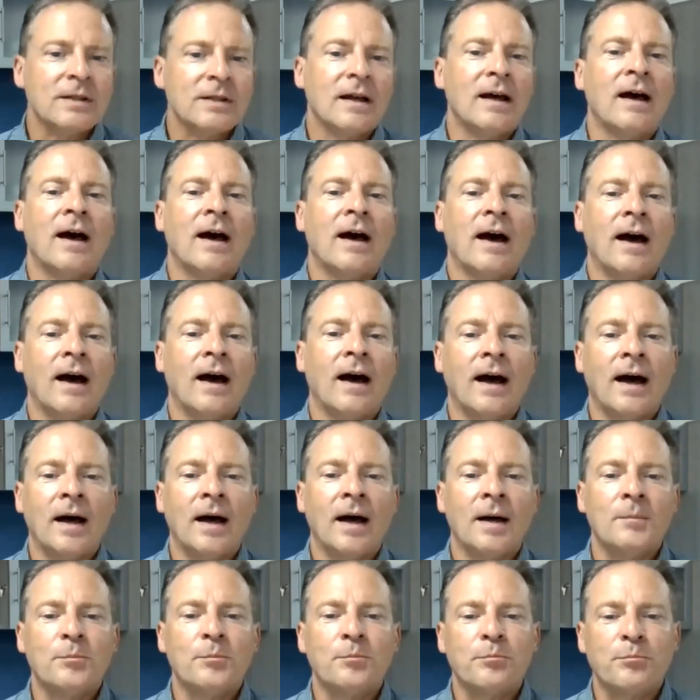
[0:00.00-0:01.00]

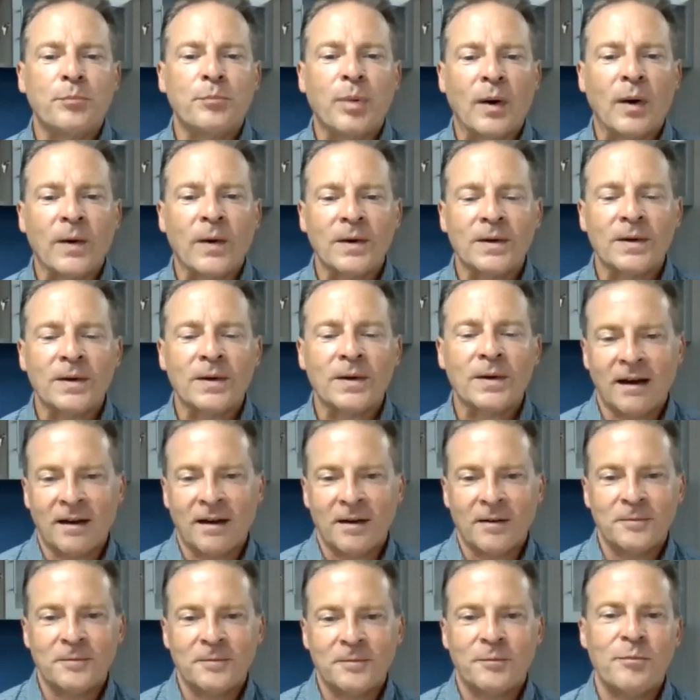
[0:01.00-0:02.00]
part
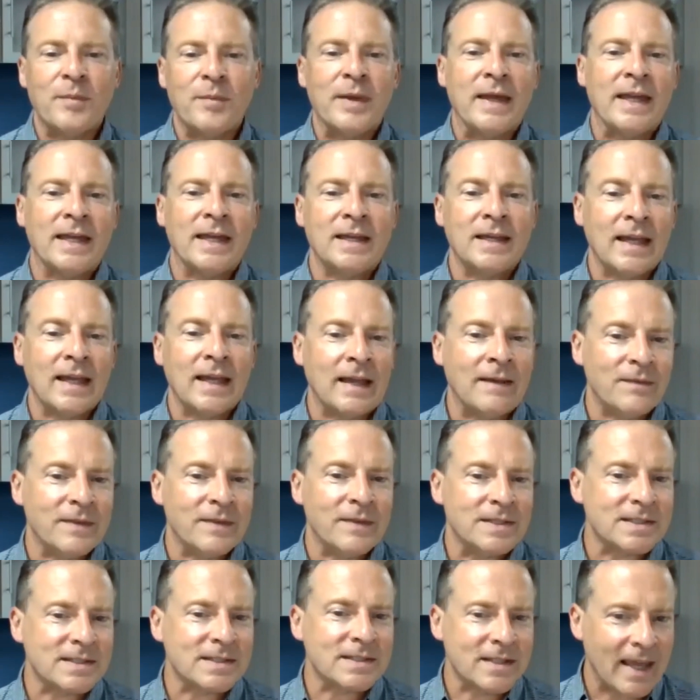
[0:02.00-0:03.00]
of me in the
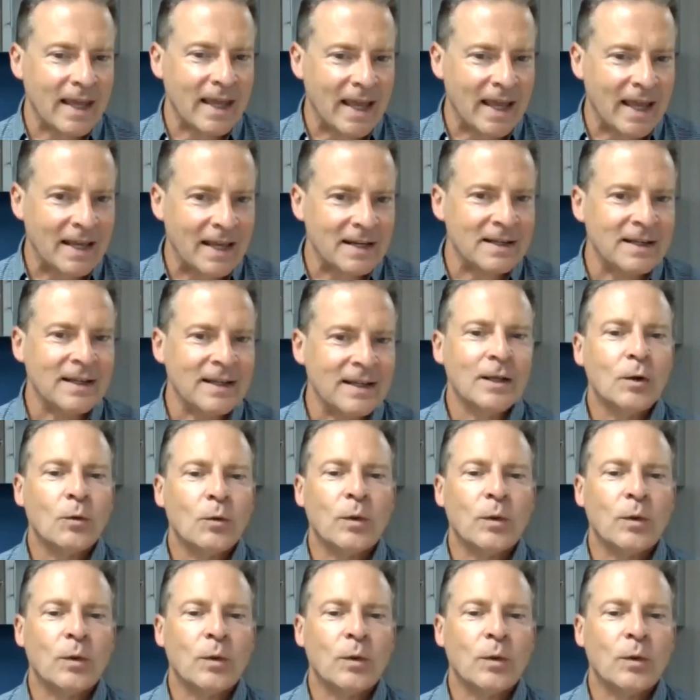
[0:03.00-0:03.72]
skin,